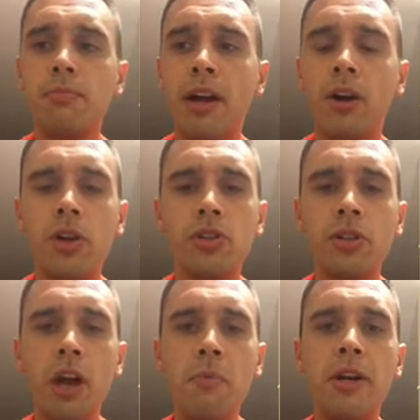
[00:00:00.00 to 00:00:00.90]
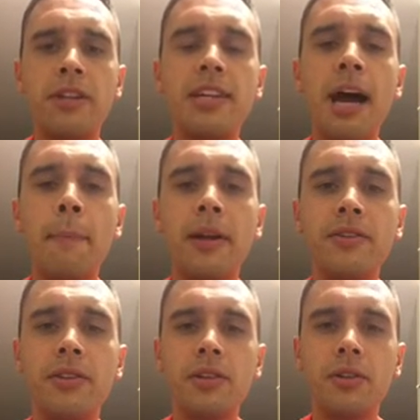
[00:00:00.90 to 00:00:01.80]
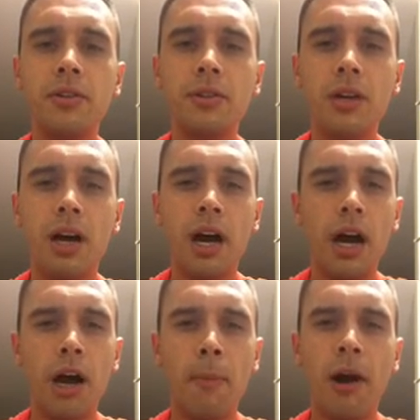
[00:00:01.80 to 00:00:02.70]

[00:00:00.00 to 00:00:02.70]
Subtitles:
my culture allowed me to tap into a